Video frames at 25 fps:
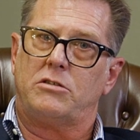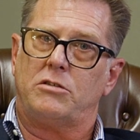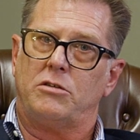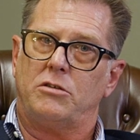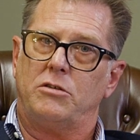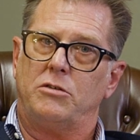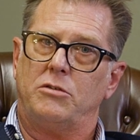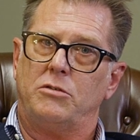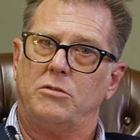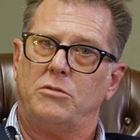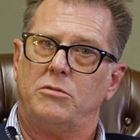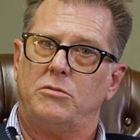
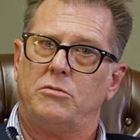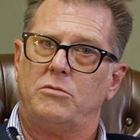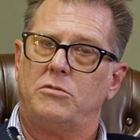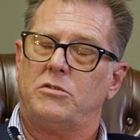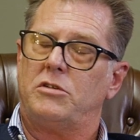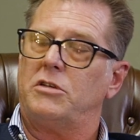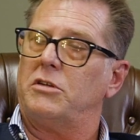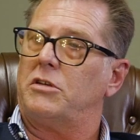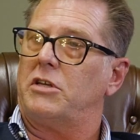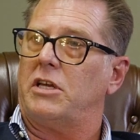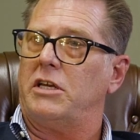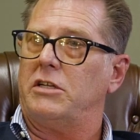to
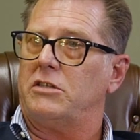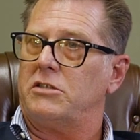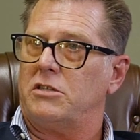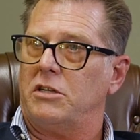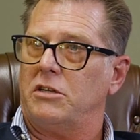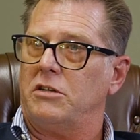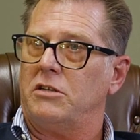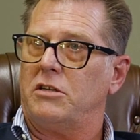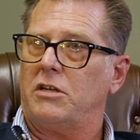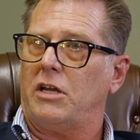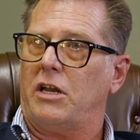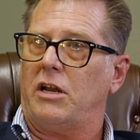
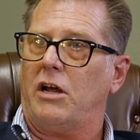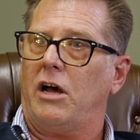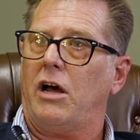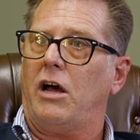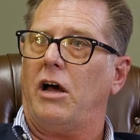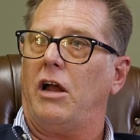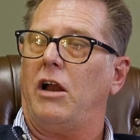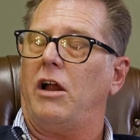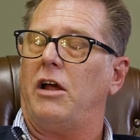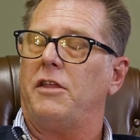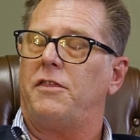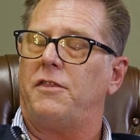Kidston, and
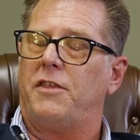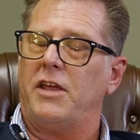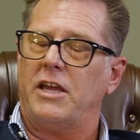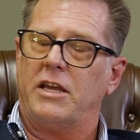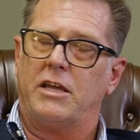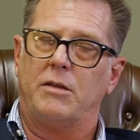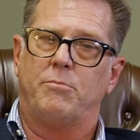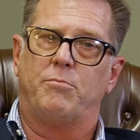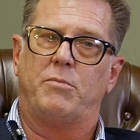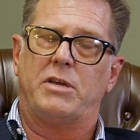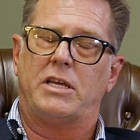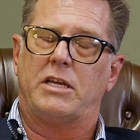I
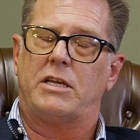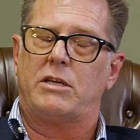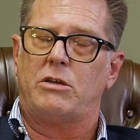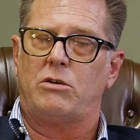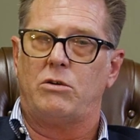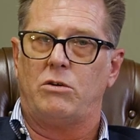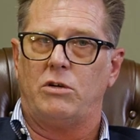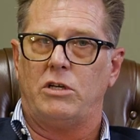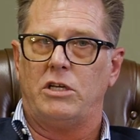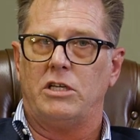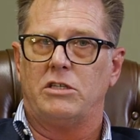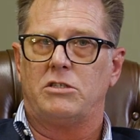think
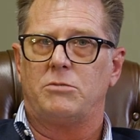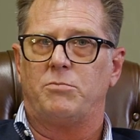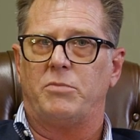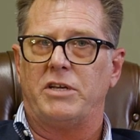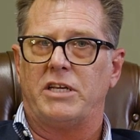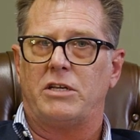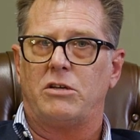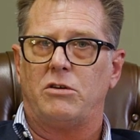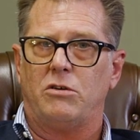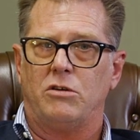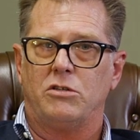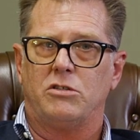it's
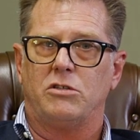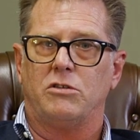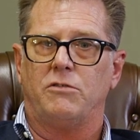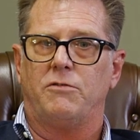because